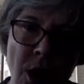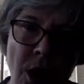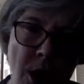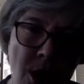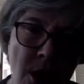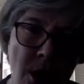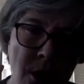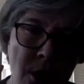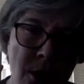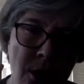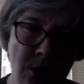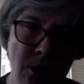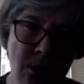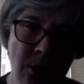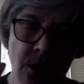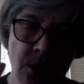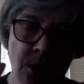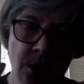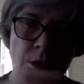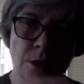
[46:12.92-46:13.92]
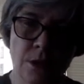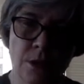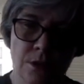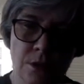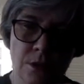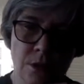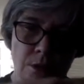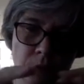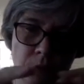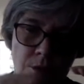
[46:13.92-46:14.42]
Uh,
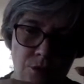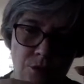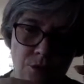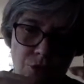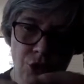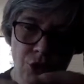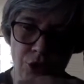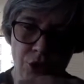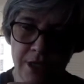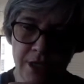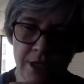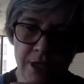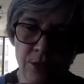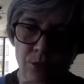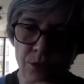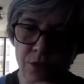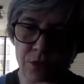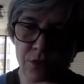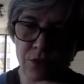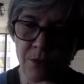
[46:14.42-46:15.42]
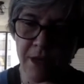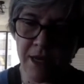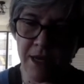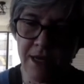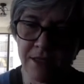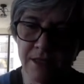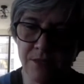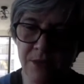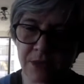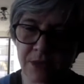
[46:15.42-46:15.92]
journey with my
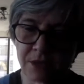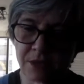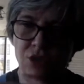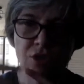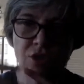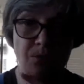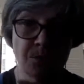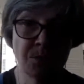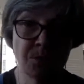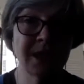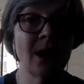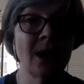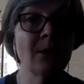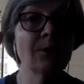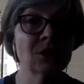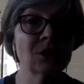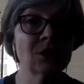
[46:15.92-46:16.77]
husband. But that